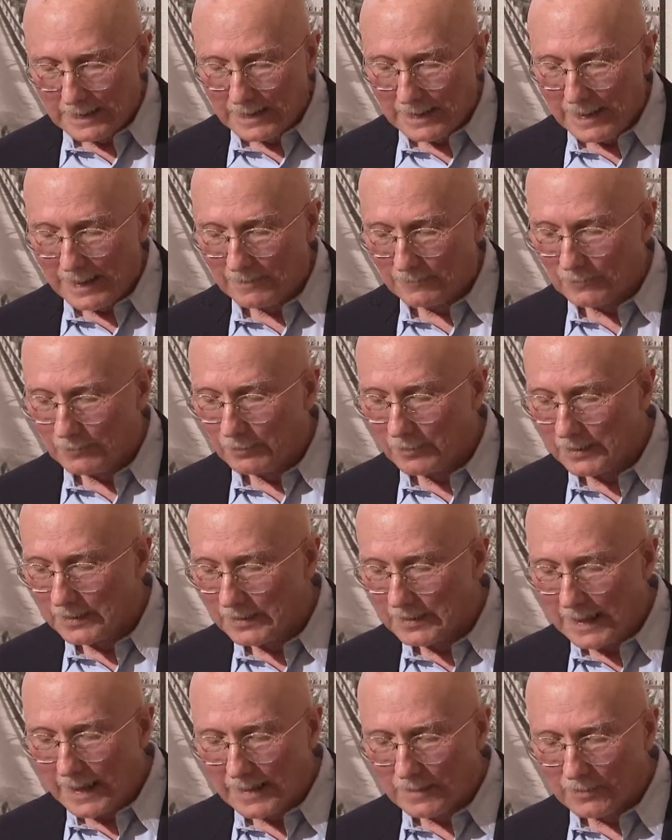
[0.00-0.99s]
And of
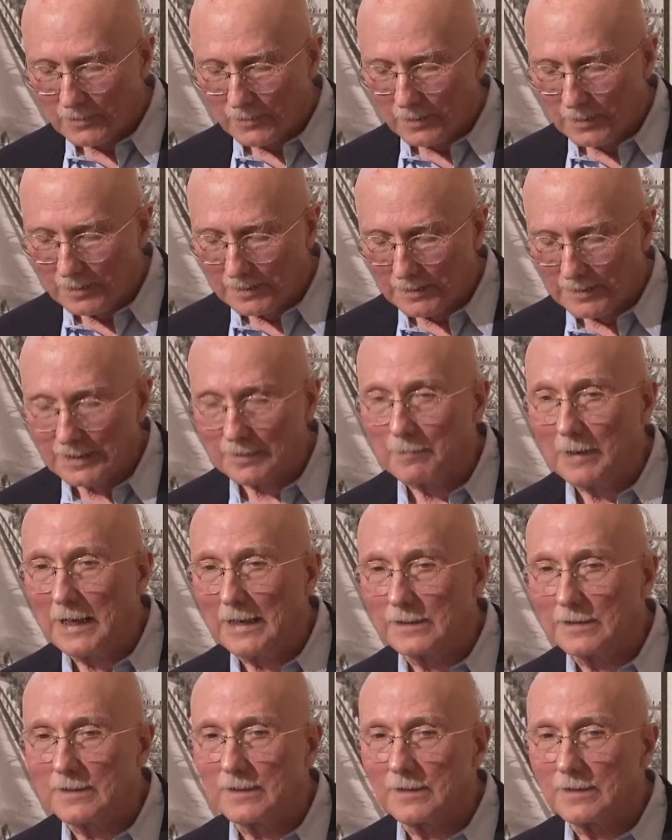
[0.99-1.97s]
course, thanks to all the
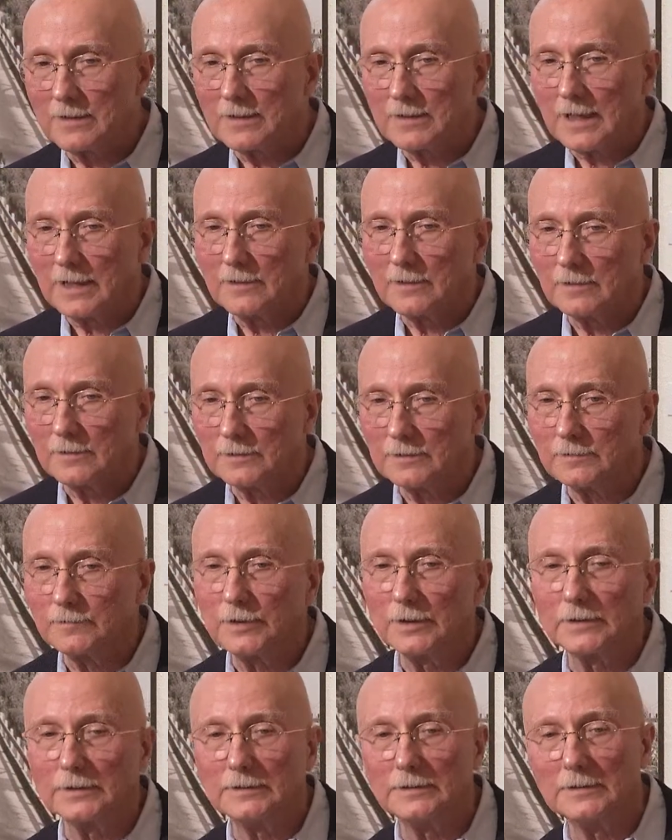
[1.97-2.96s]
sponsors. I know you've
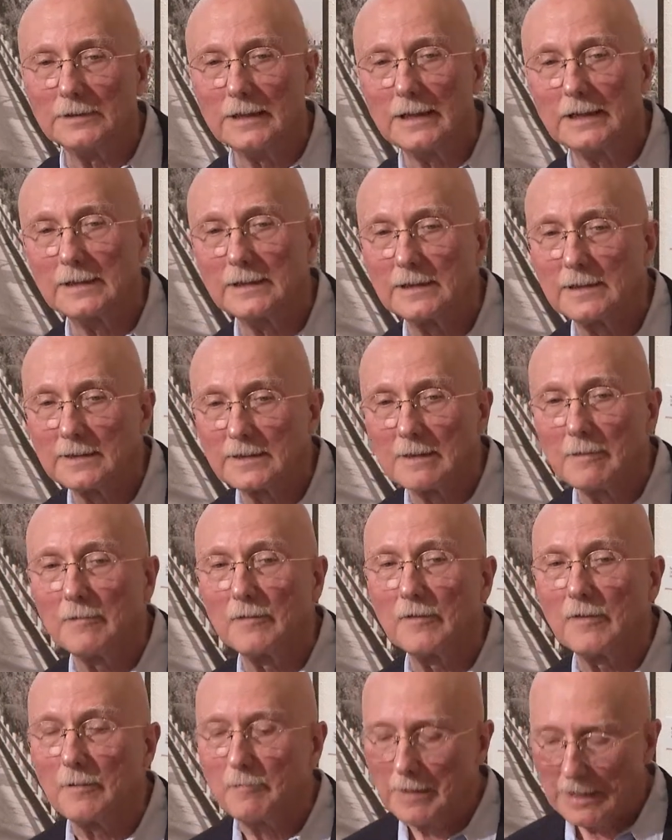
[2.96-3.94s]
heard uh, some
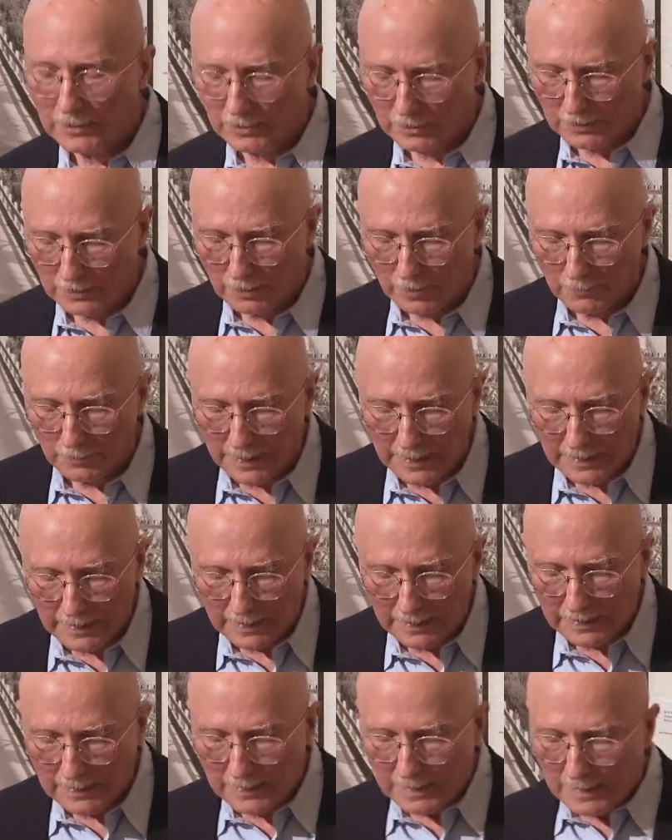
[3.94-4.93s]
of them mentioned
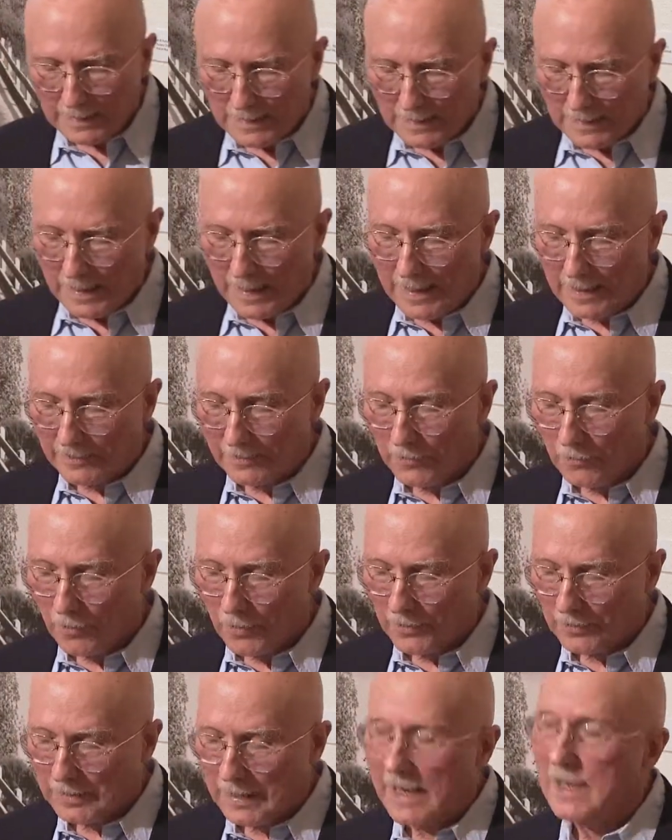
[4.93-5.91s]
already, uh, the
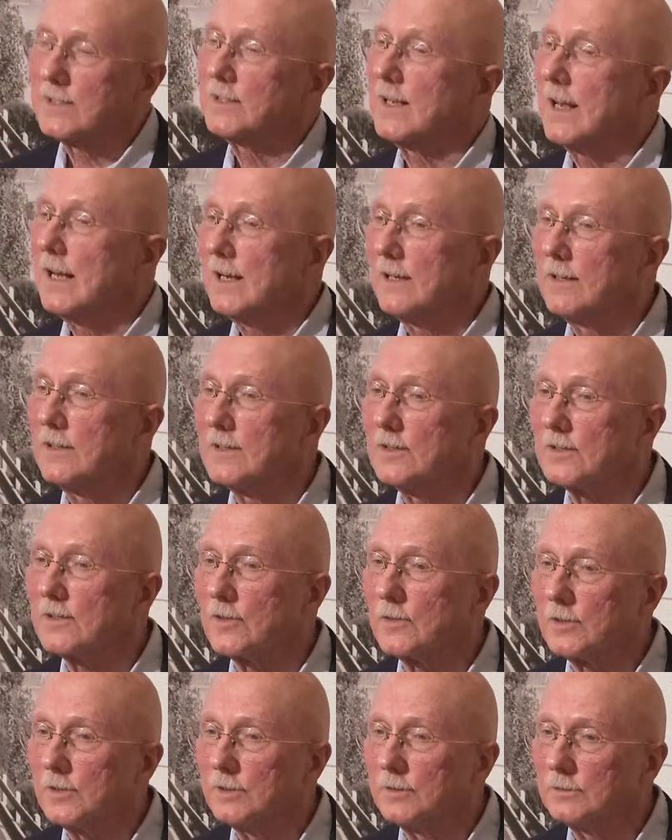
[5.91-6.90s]
North Cascade
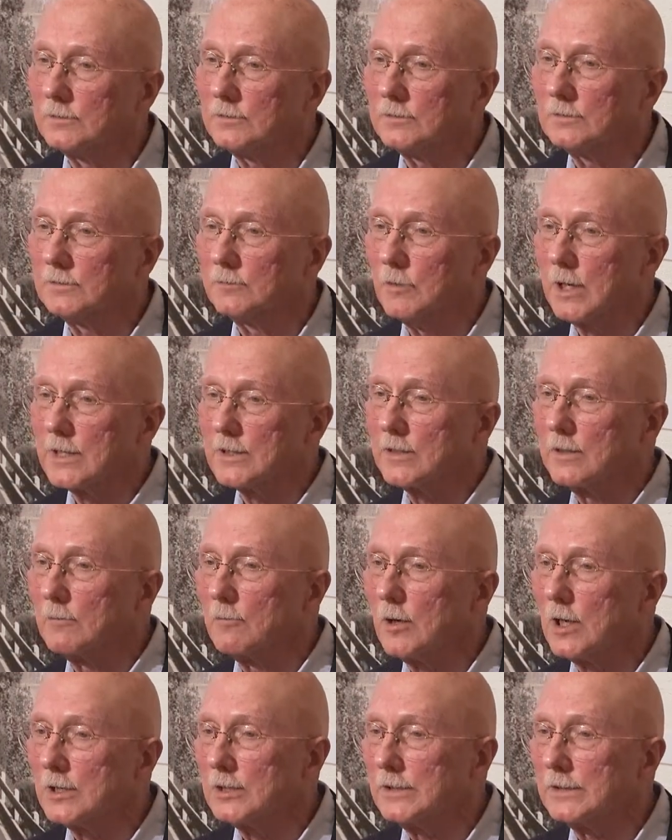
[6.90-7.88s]
Institute, Western
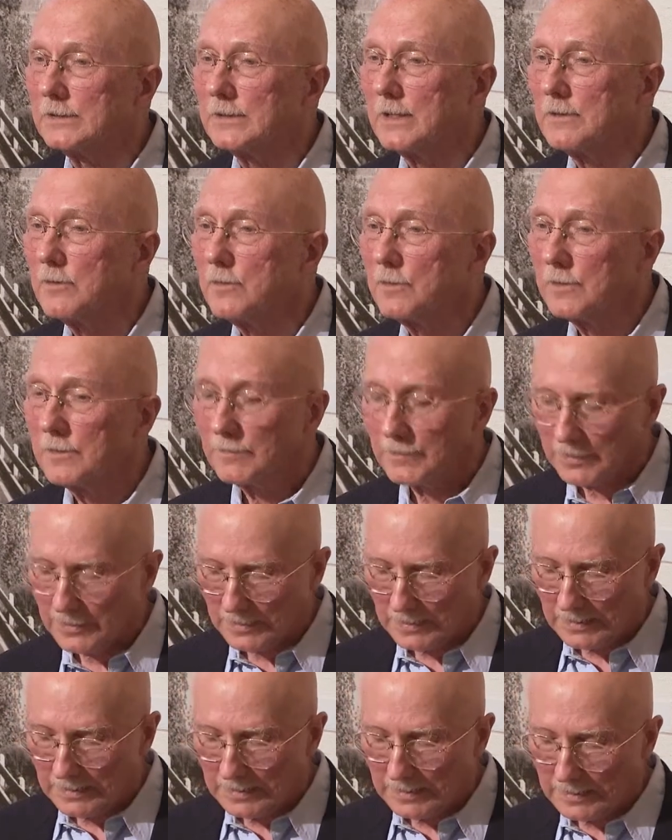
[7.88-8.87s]
Washington
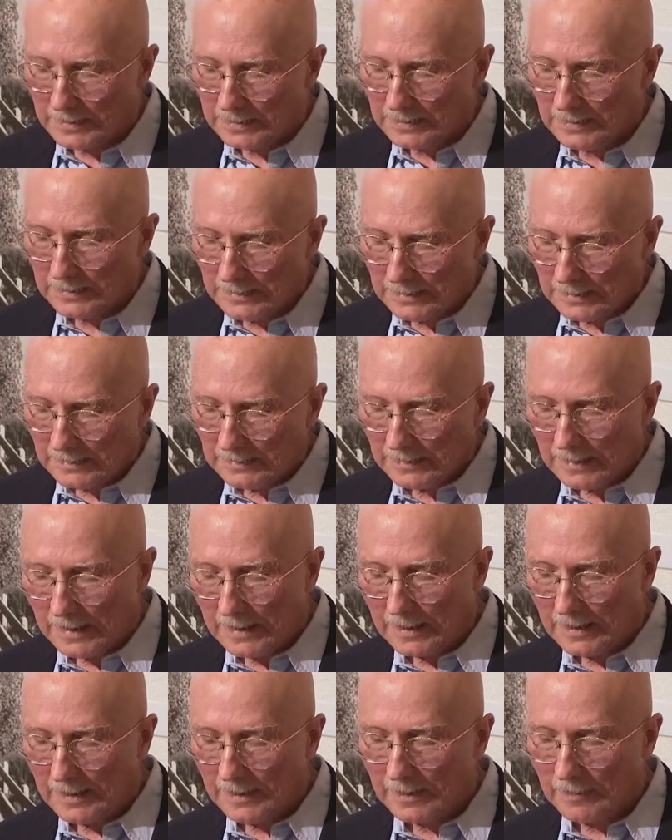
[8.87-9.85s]
University,
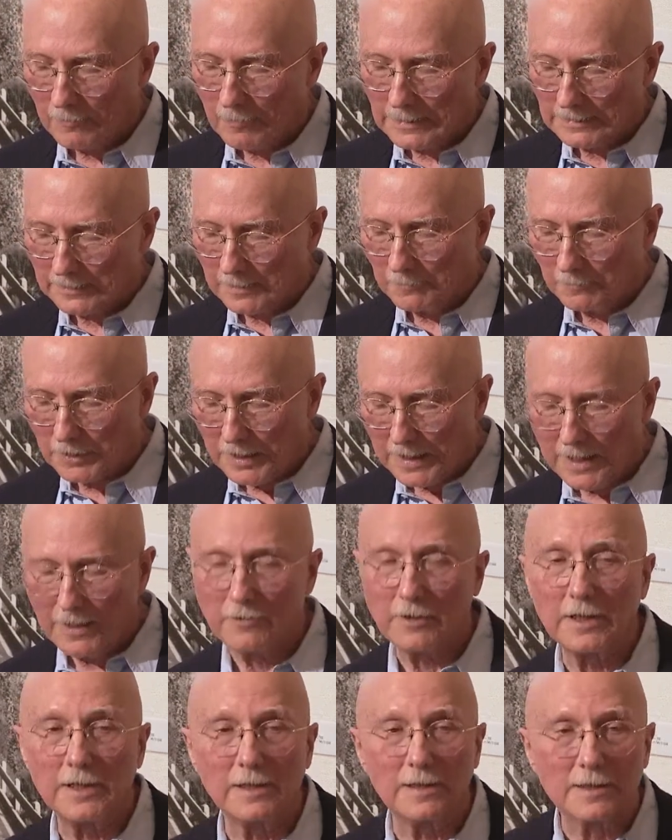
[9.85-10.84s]
uh, Whatcom
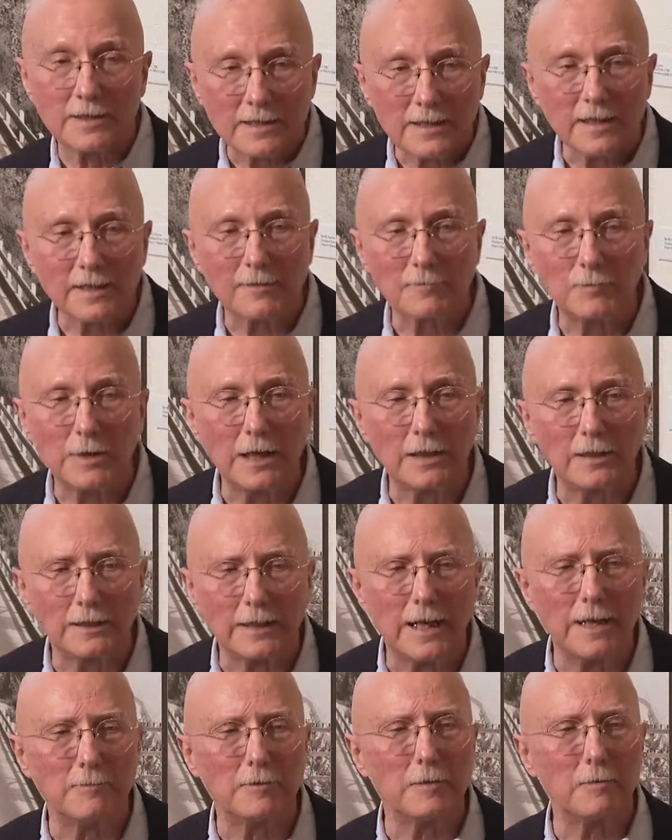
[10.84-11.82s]
County, the city of
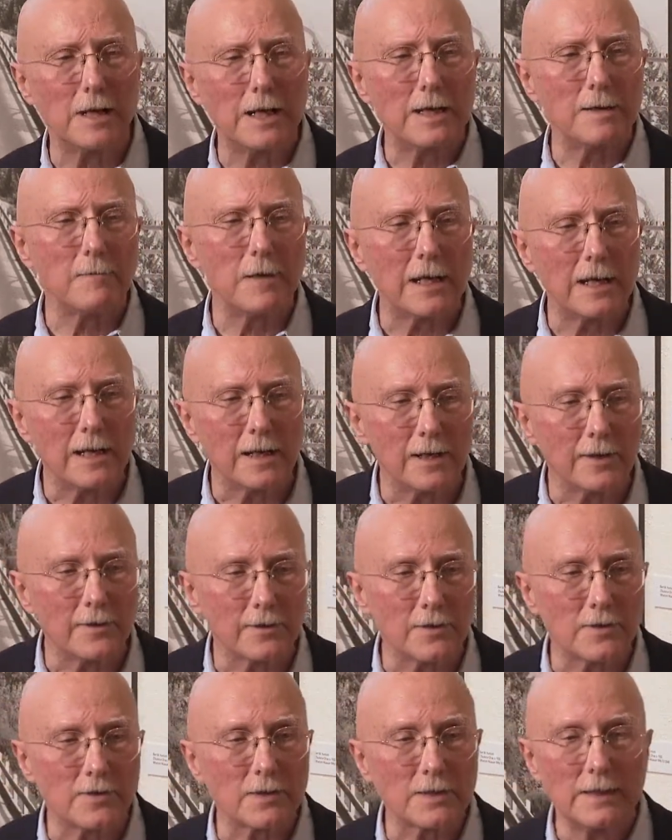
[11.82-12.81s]
Bellingham, and many, many
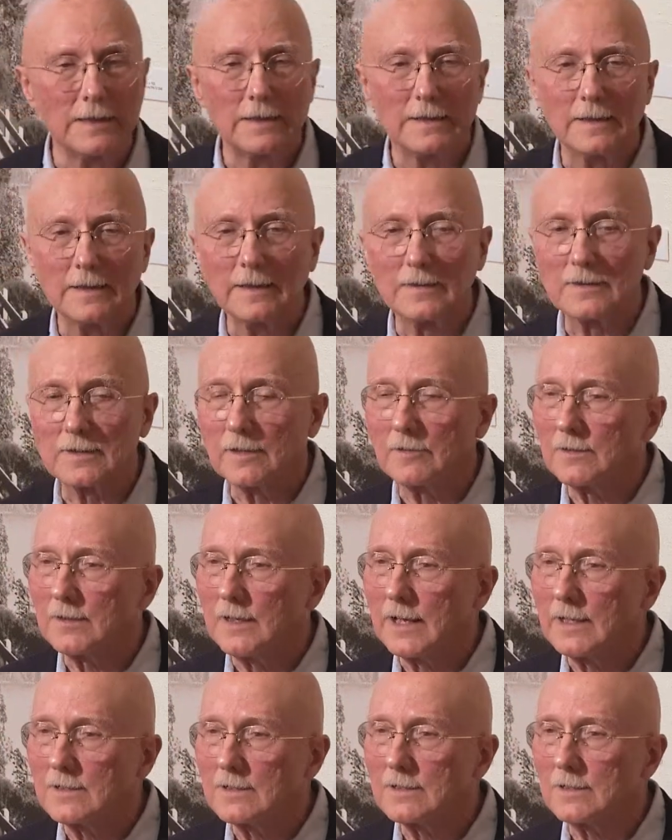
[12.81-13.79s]
others. And so
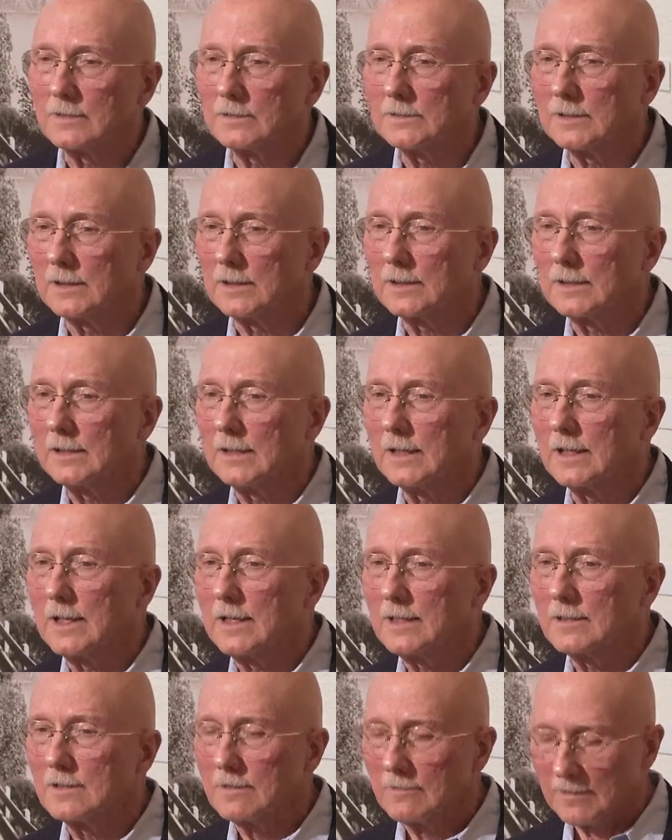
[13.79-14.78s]
thanks
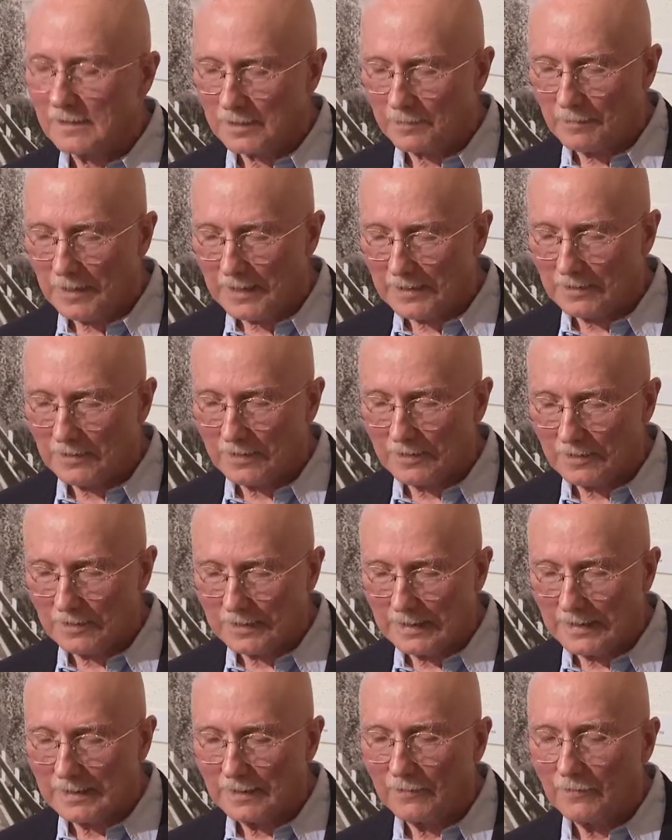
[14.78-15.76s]
again to the sponsors
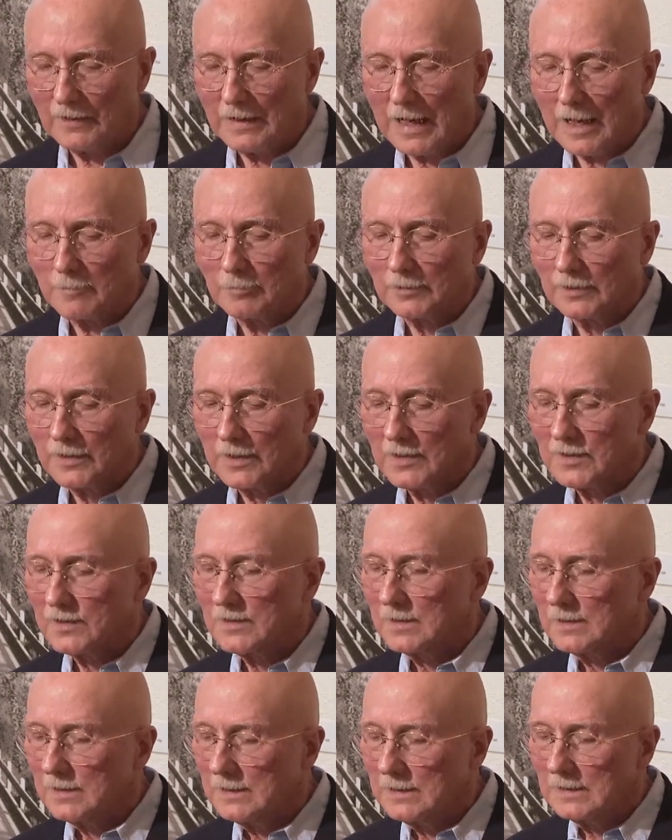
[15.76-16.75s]
that have enabled
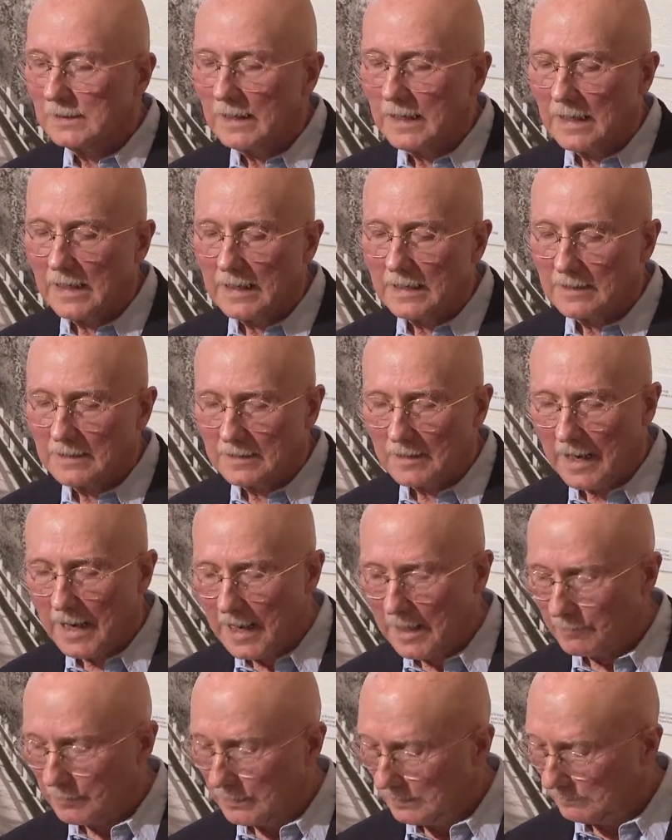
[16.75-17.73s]
this uh, to
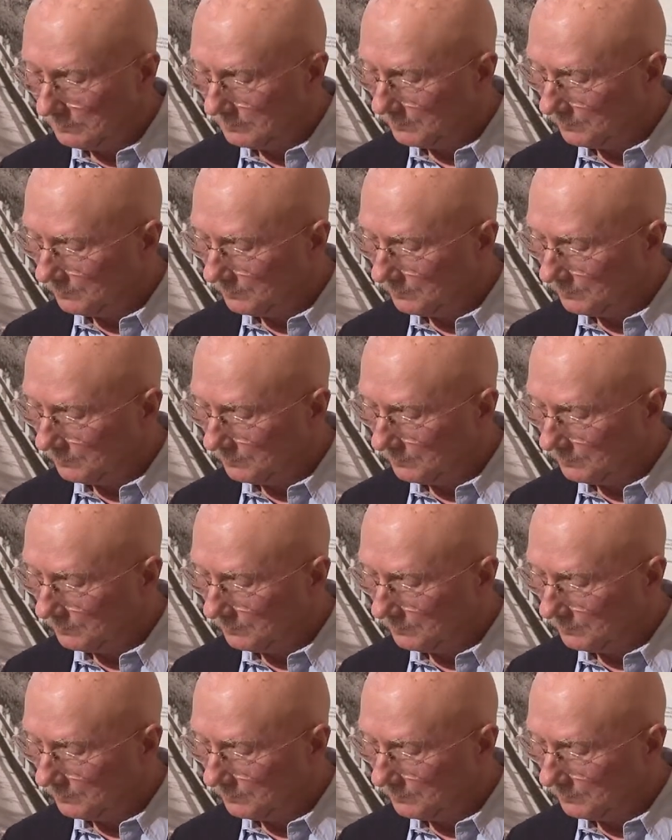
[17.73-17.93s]
happen.